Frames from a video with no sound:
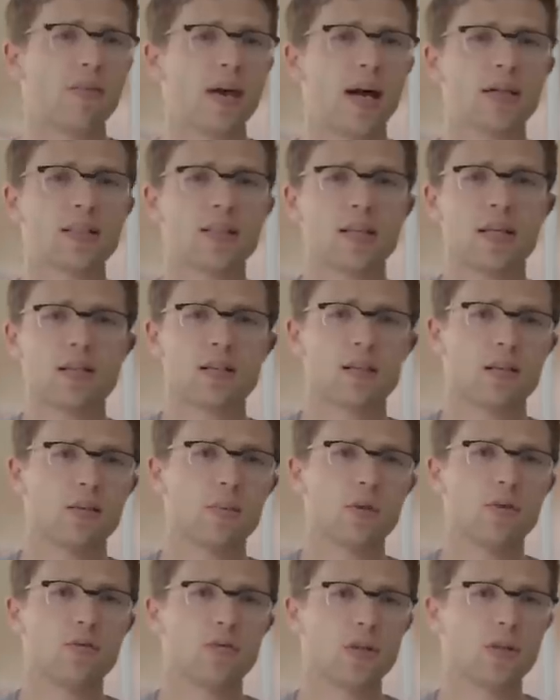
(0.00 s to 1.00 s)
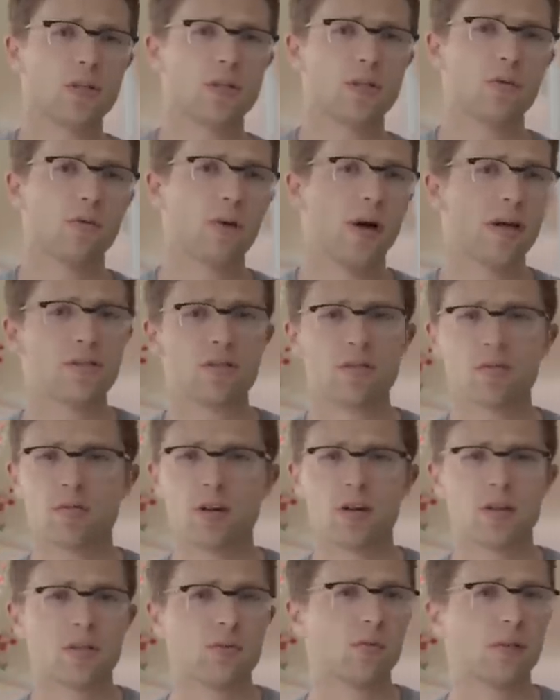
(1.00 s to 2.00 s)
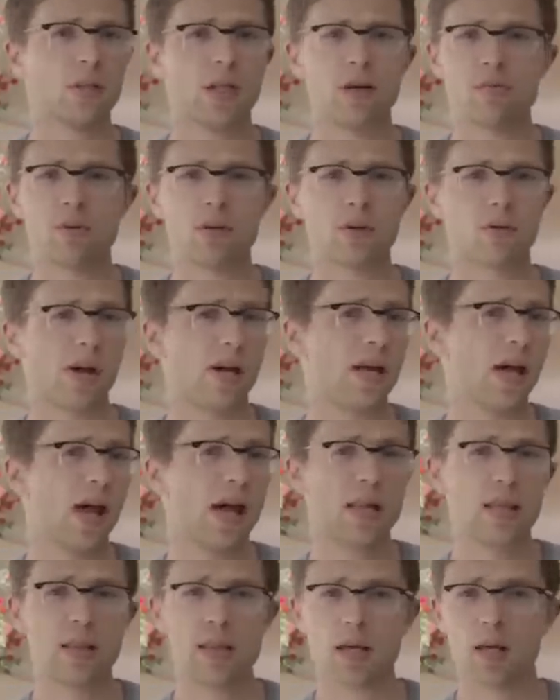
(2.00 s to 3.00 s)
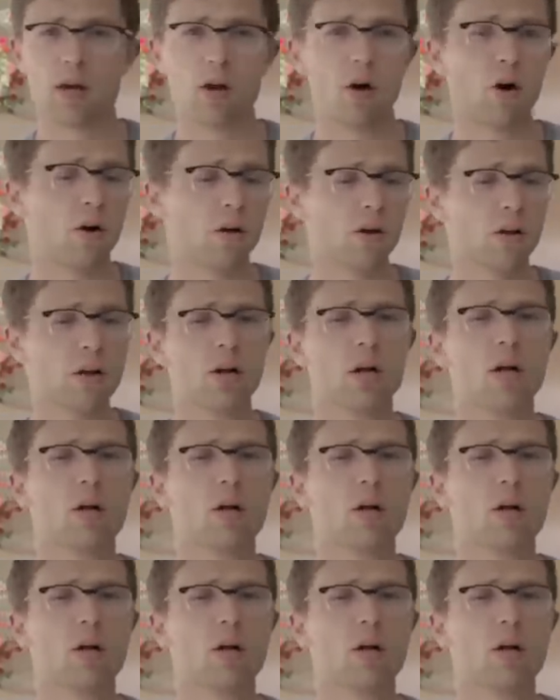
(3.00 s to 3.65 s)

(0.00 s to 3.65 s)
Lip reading: have access to the muses and the rest of us will never create anything at all.